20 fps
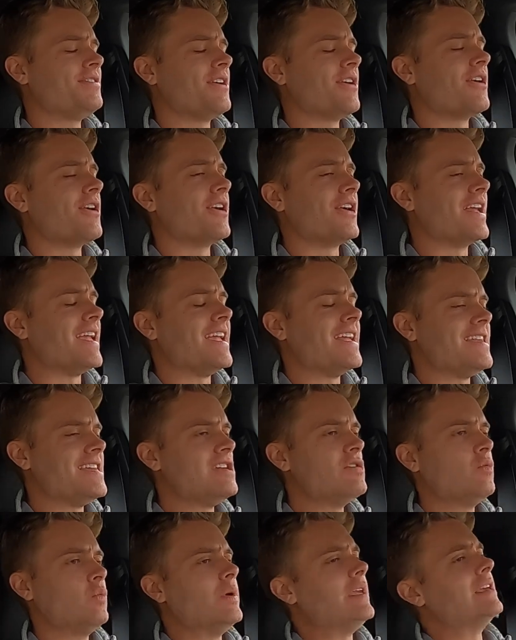there are
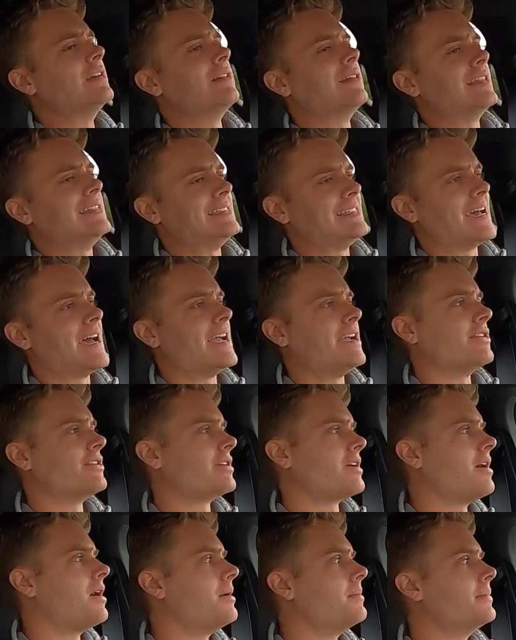any wheel and tire
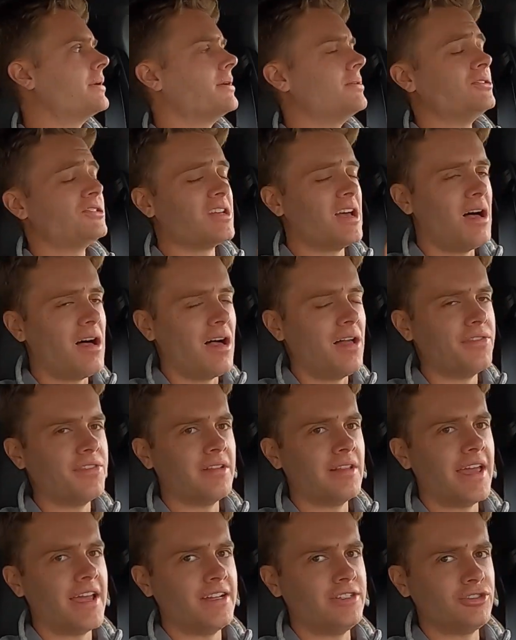combos on the
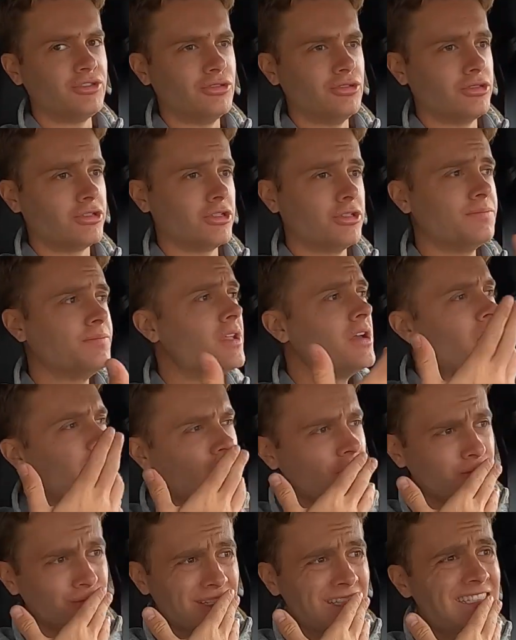Land Cruiser,
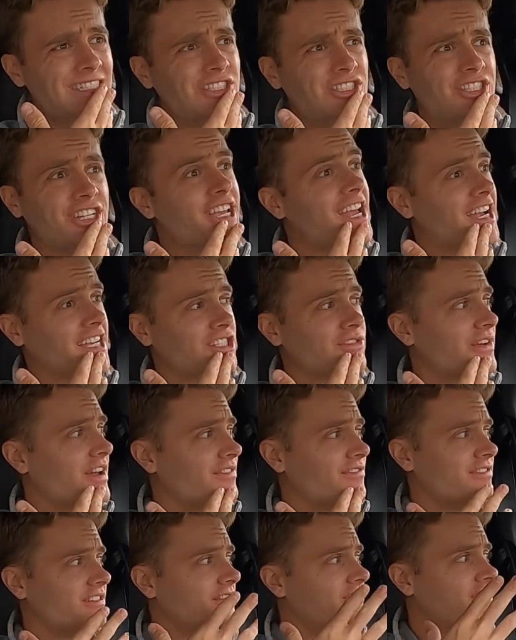or really
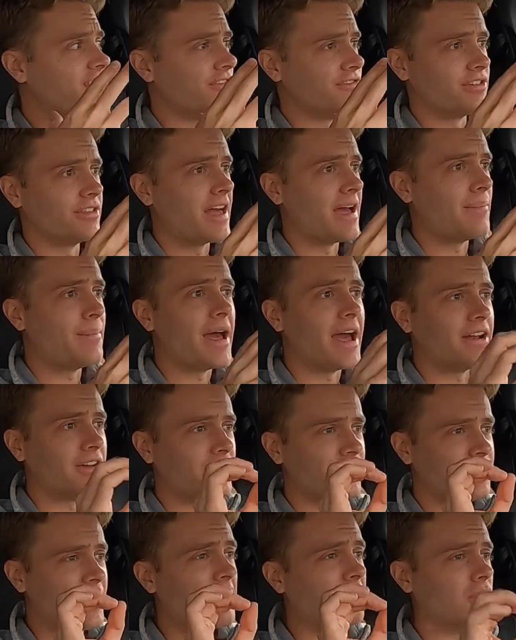GX550 for that matter,
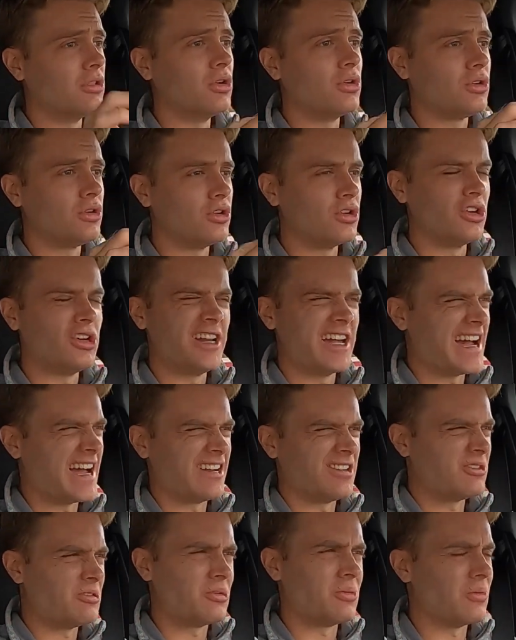that look good. I
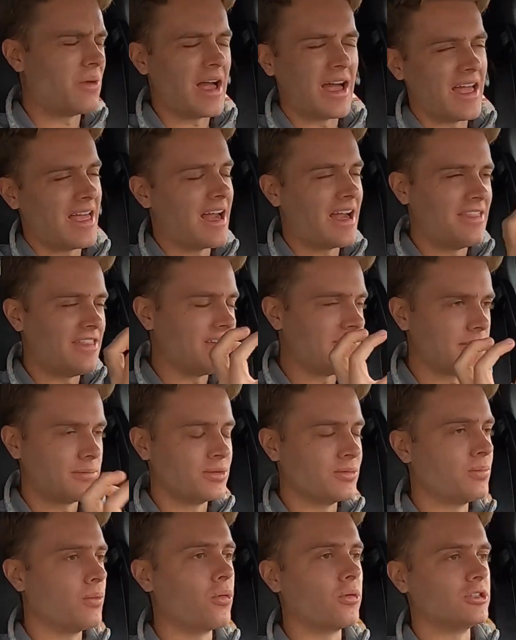don't know, I think the
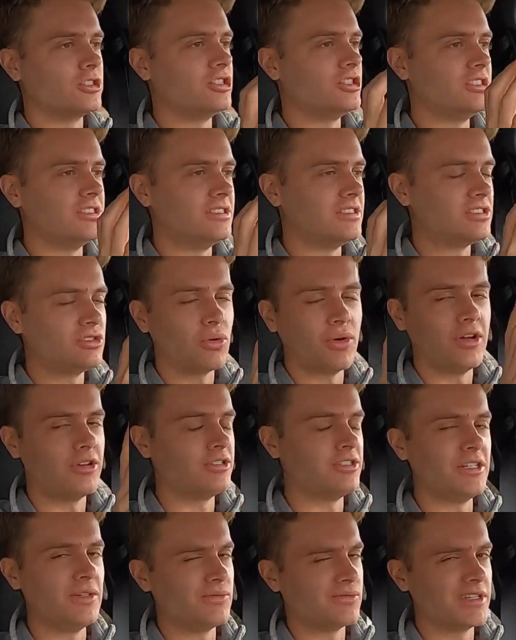proportions,
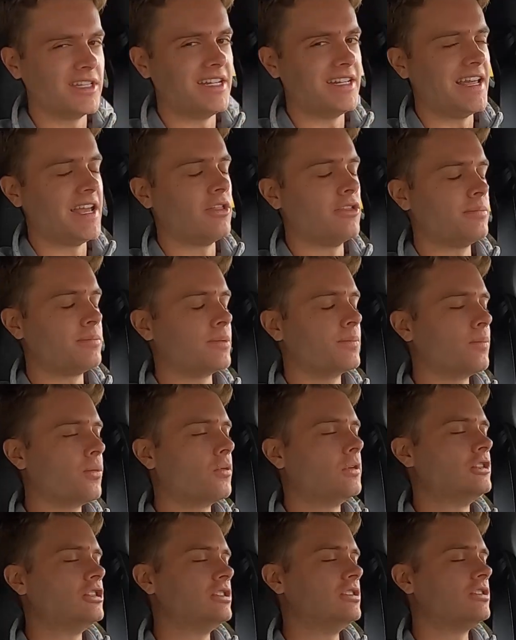Toyota didn't really nail the
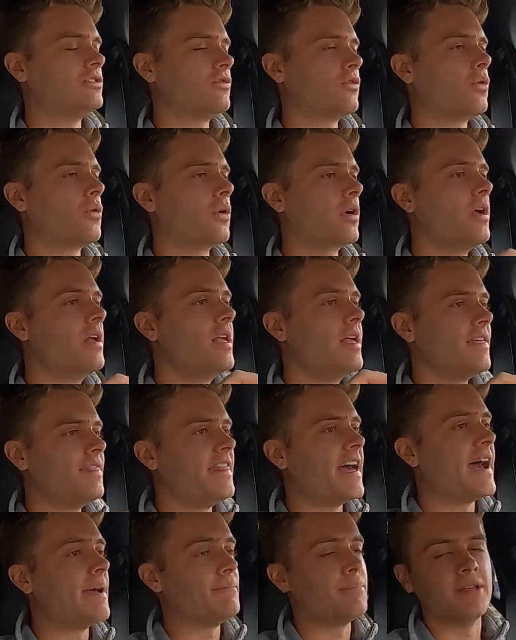proportions for
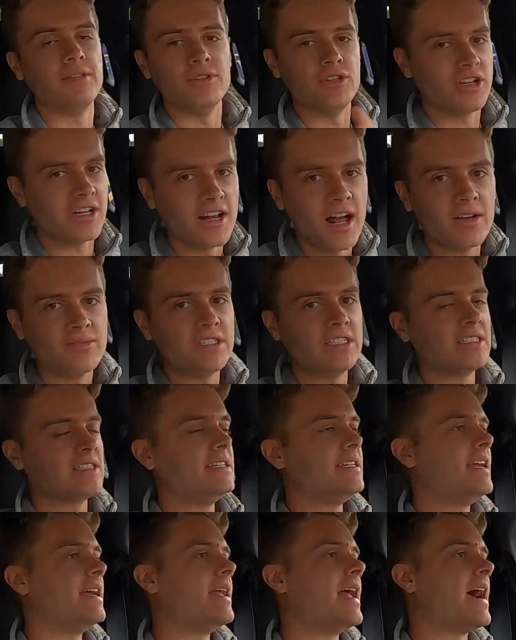that, but you can obviously
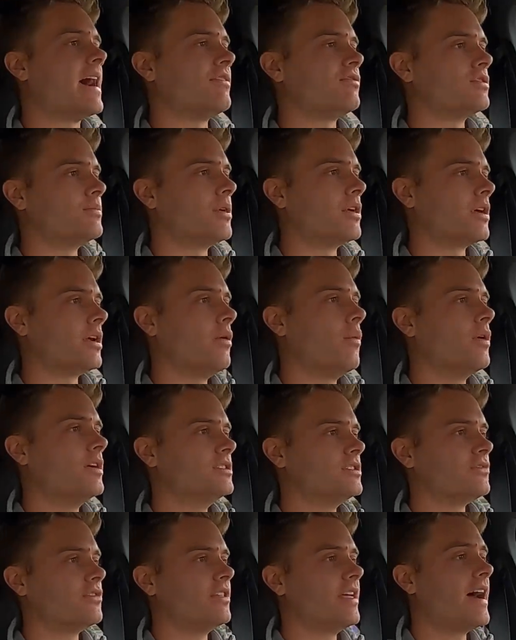get aftermarket
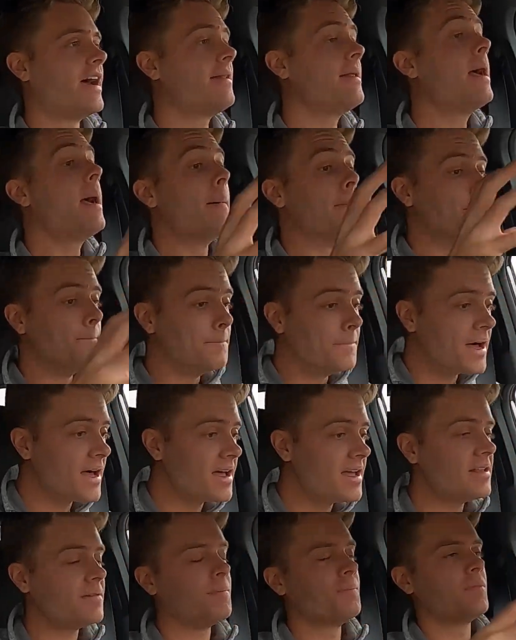ones for that.
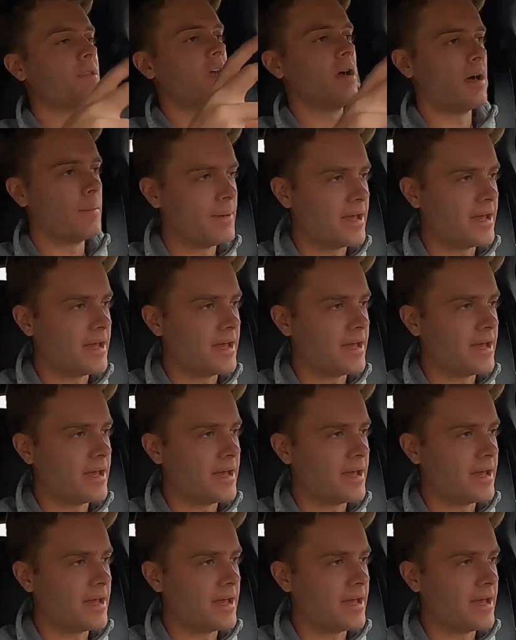But a